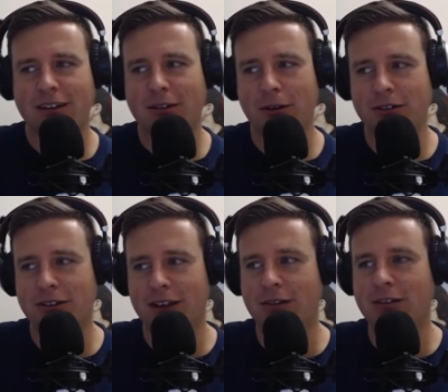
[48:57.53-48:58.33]
courses
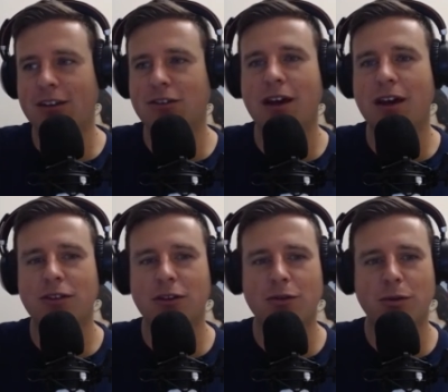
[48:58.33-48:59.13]
like that you have to
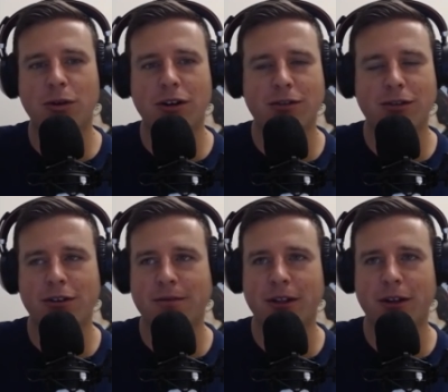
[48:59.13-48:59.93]
do and work
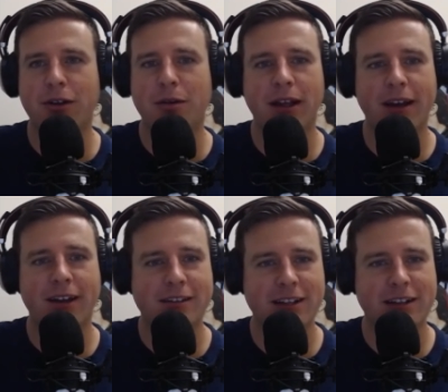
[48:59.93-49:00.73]
for you know
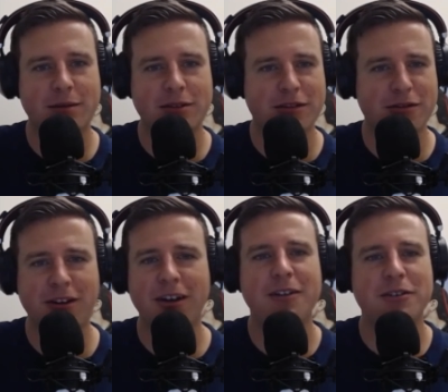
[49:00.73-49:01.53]
compliance and that type of stuff or
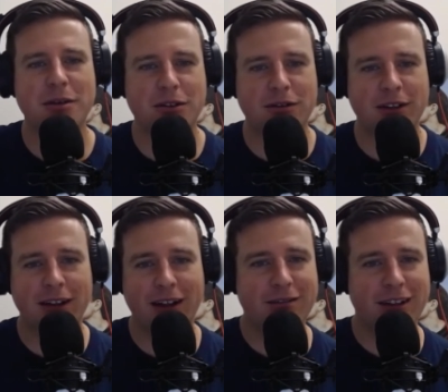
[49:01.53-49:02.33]
all those types of stuff that I,